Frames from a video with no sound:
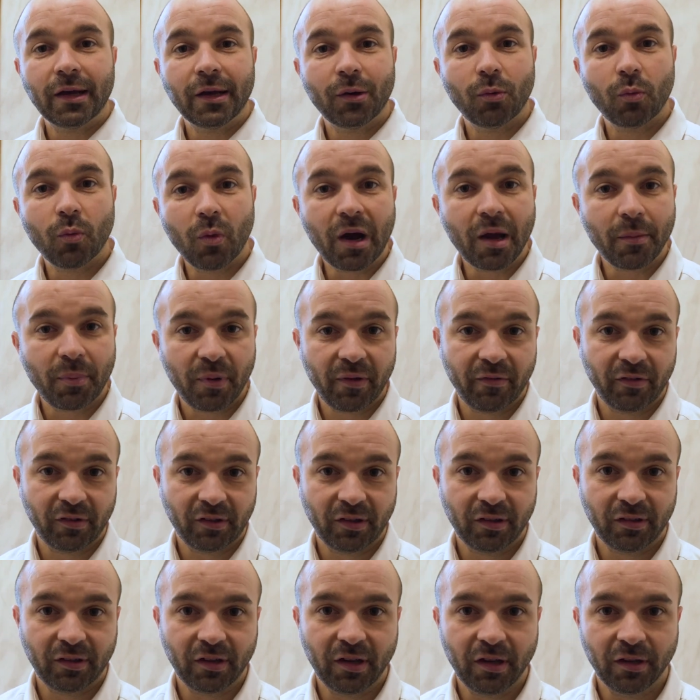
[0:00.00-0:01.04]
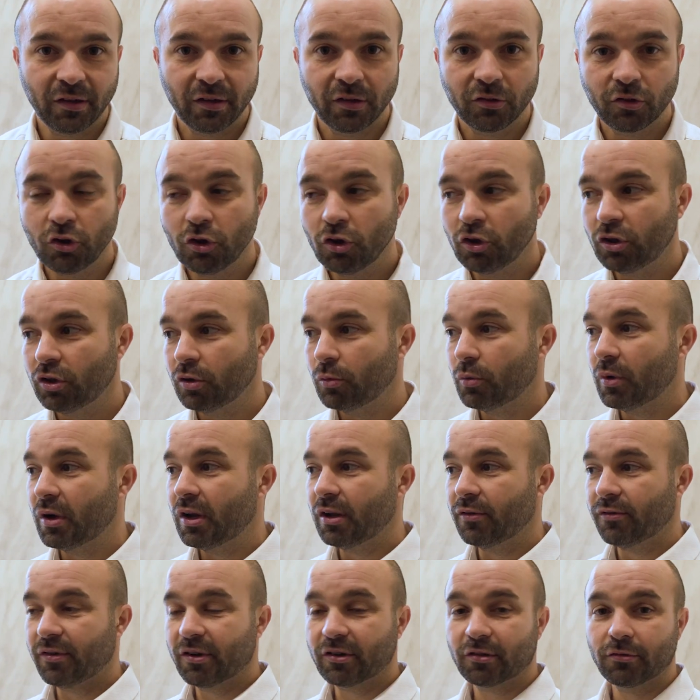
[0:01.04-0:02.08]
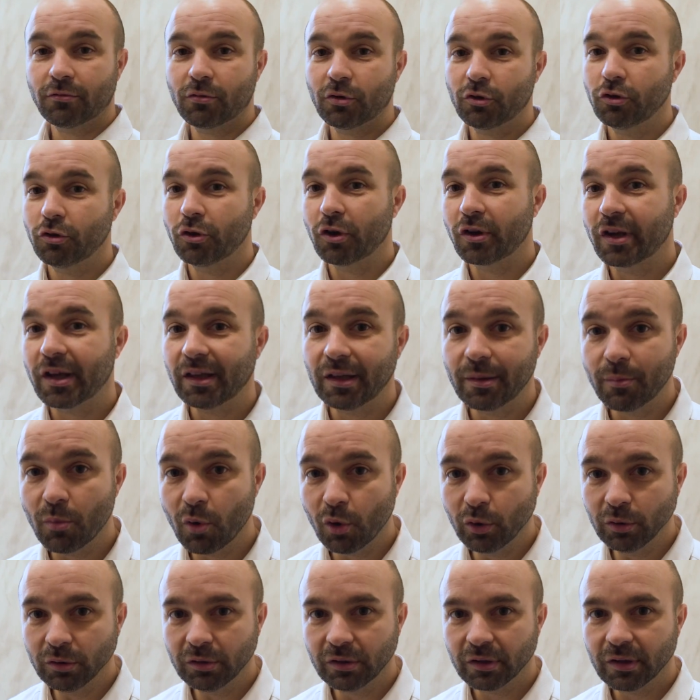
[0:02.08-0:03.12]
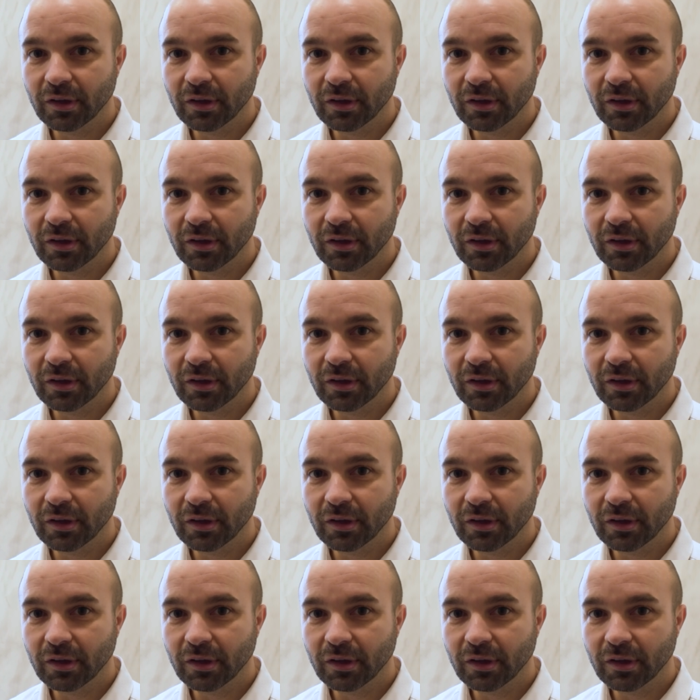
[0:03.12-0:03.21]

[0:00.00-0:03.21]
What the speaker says: Why PVC ceiling is good? Well, first of all, you don't get the mold,